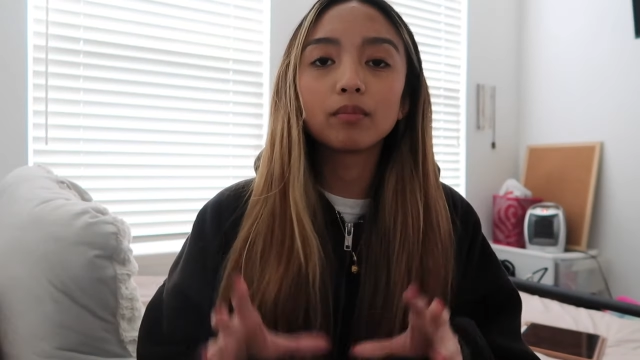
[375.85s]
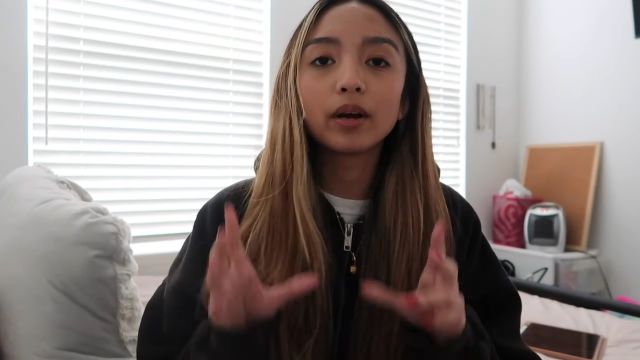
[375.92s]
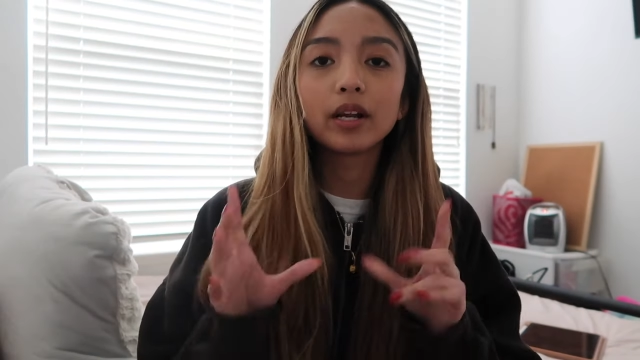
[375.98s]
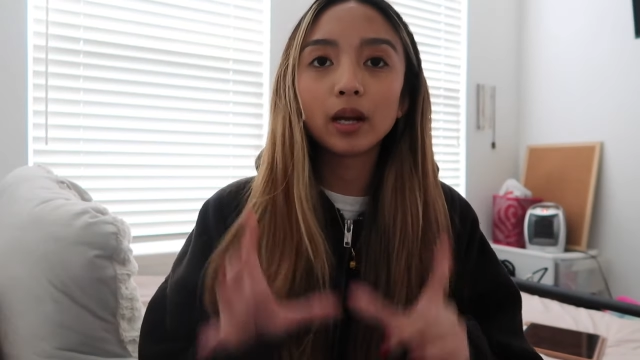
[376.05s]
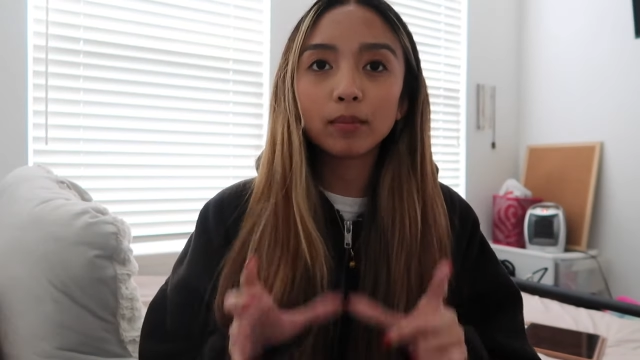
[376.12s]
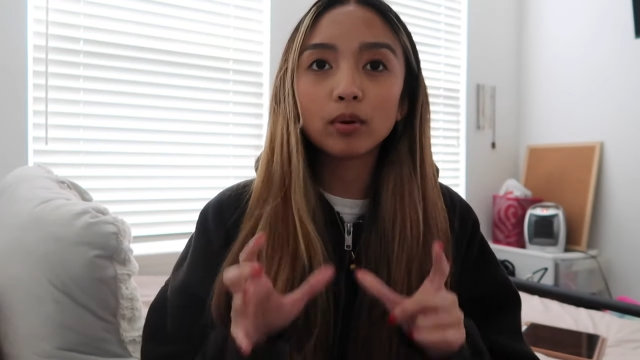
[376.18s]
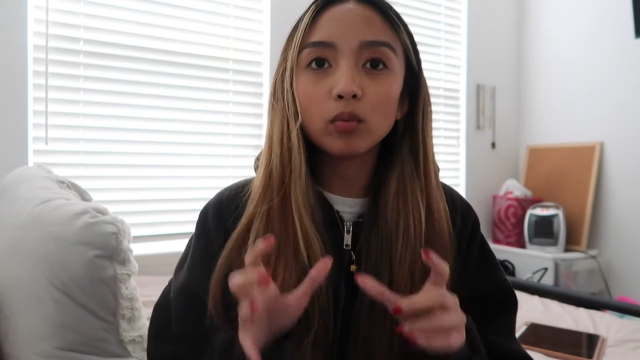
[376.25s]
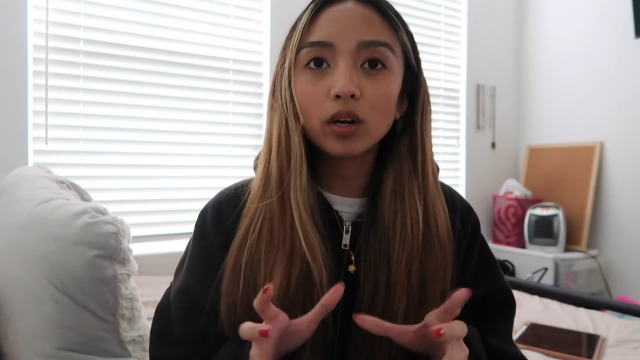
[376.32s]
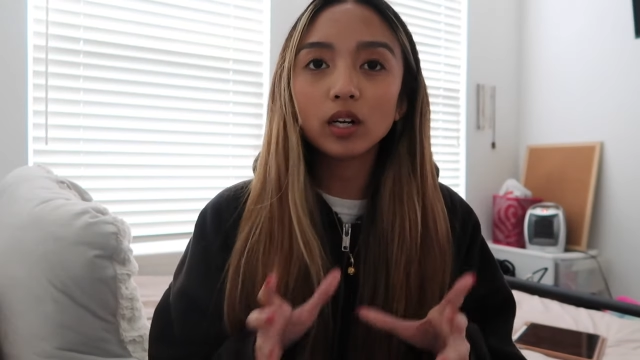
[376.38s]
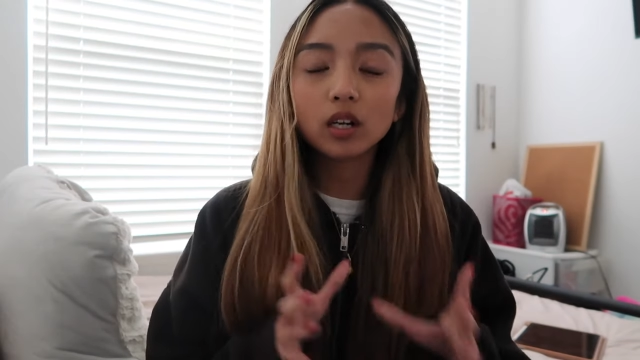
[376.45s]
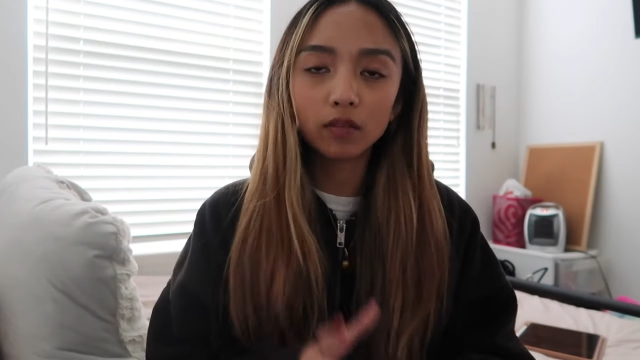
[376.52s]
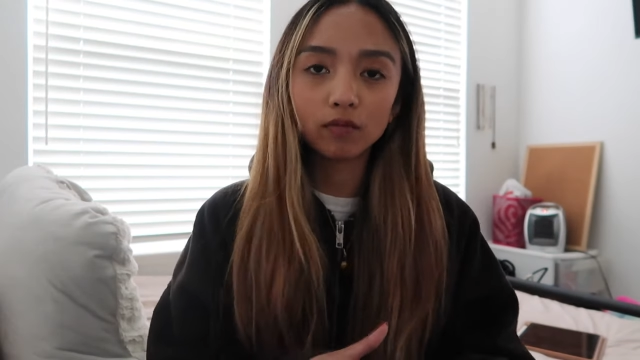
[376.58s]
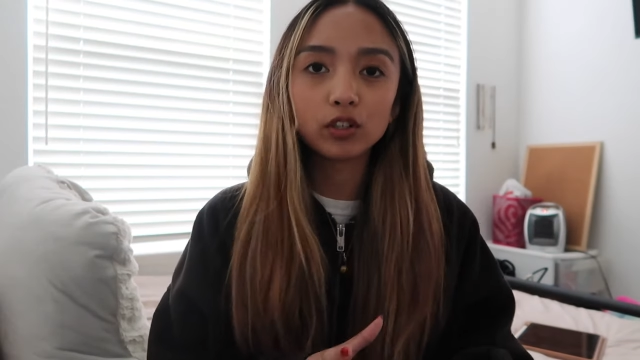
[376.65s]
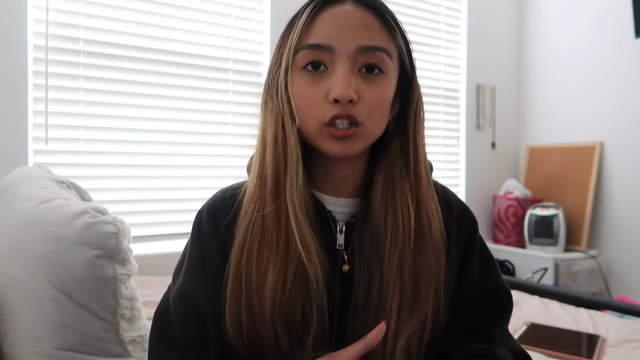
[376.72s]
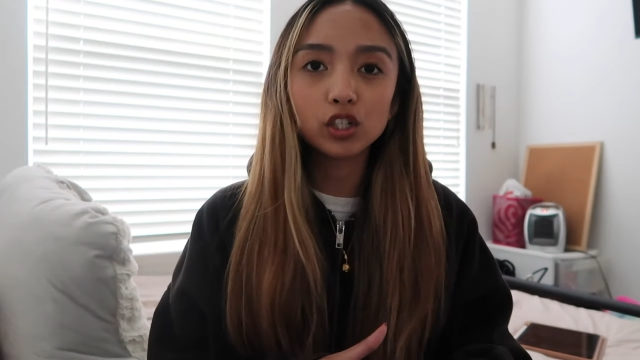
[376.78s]
My number one
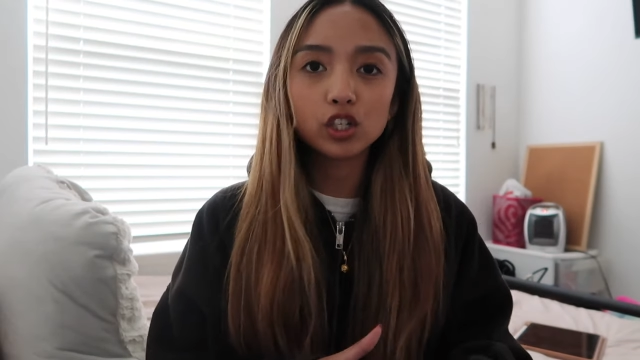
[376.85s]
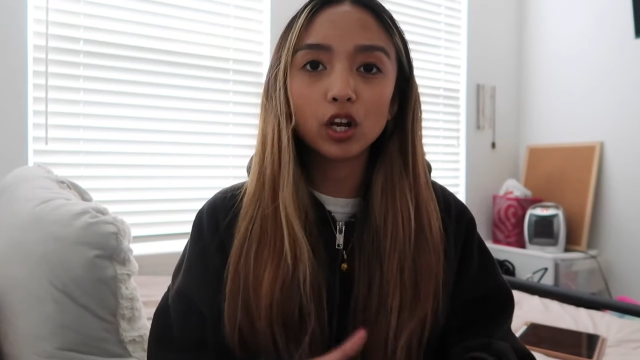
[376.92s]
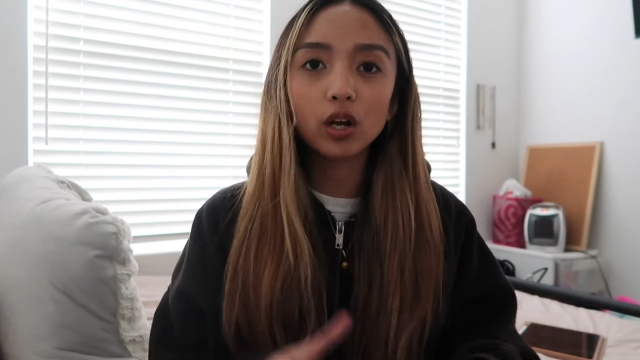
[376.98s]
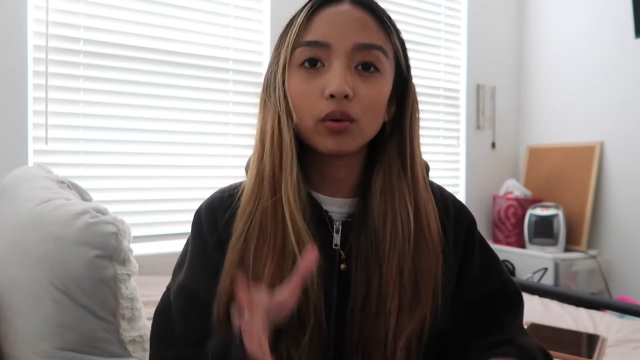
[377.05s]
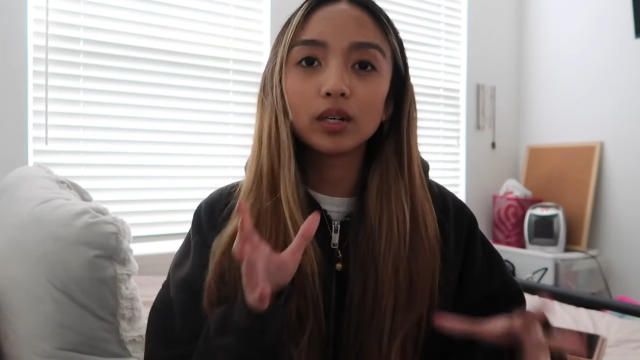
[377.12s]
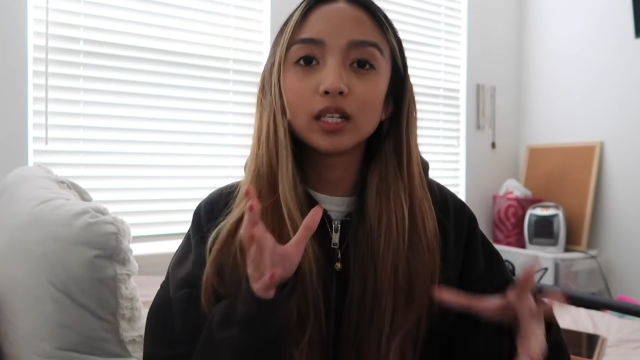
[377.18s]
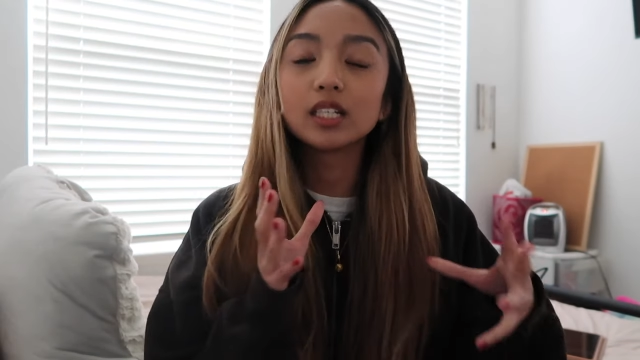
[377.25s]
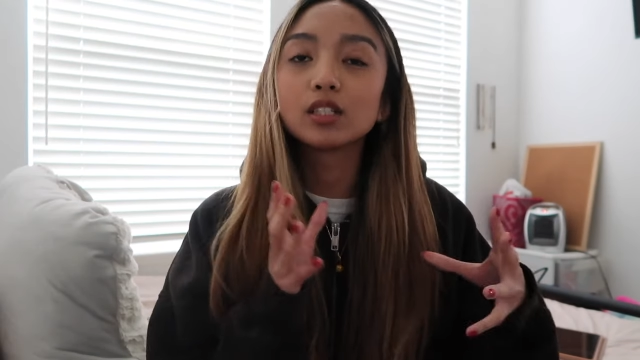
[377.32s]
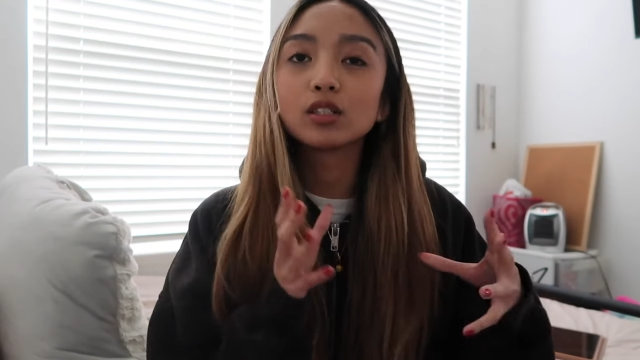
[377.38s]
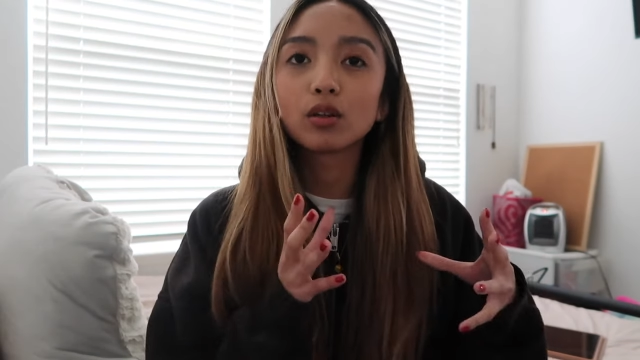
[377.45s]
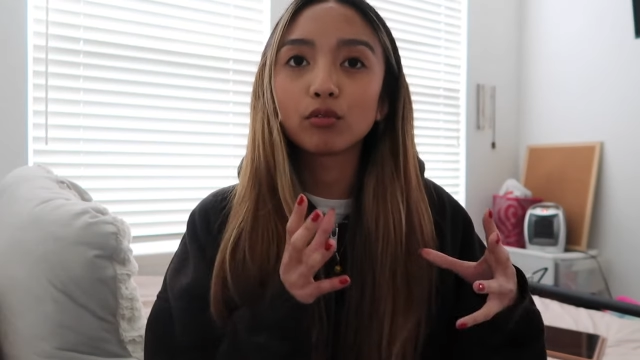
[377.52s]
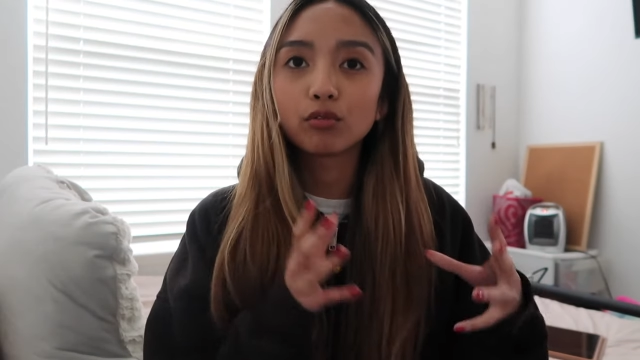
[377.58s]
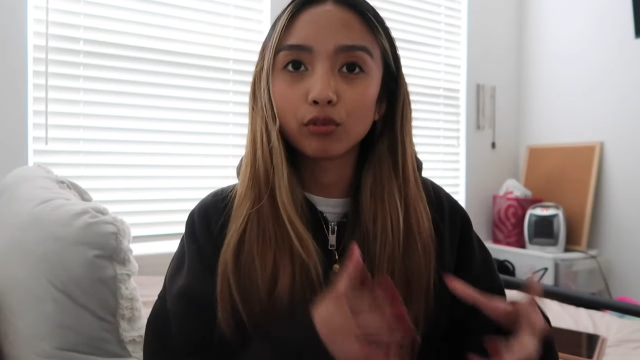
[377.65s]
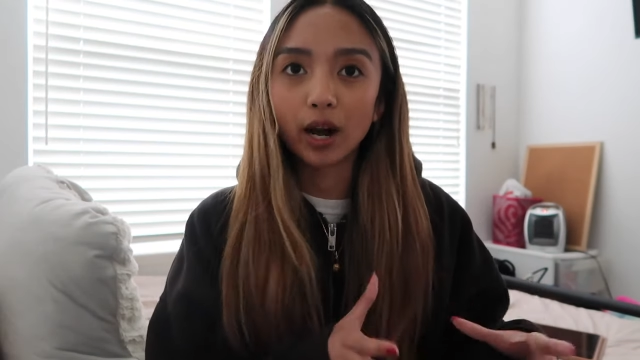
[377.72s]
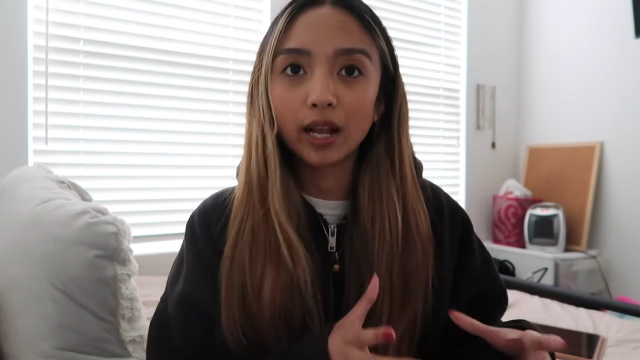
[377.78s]
comfort show is
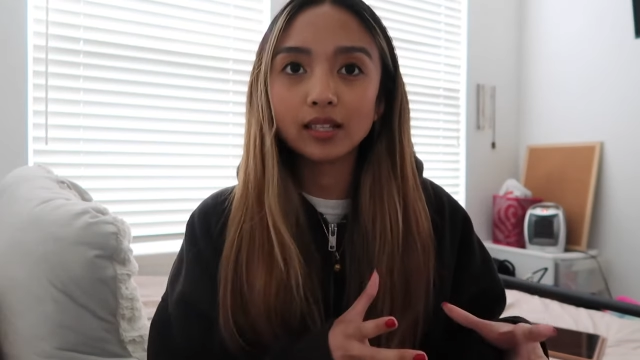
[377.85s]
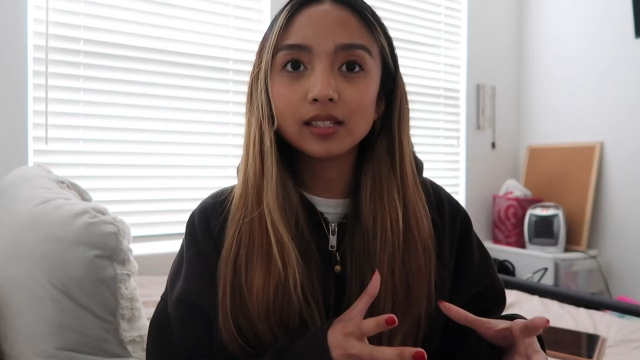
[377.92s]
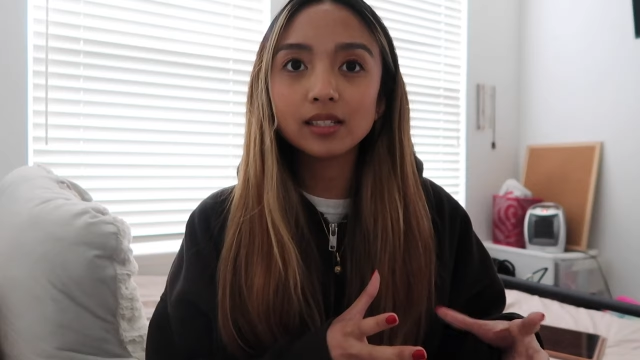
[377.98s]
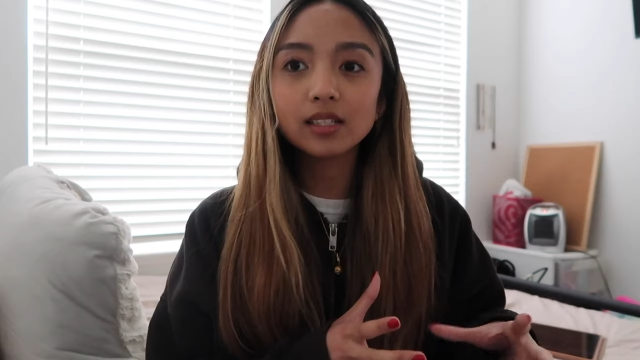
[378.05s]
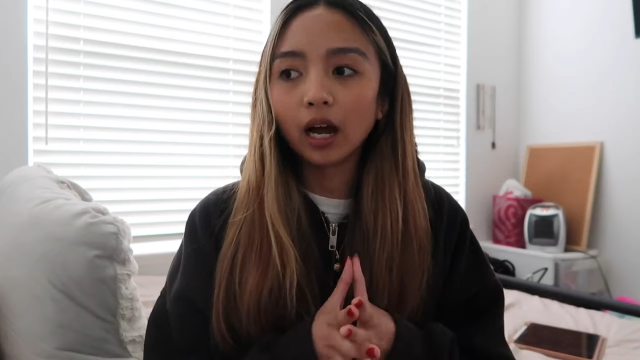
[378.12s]
Friends.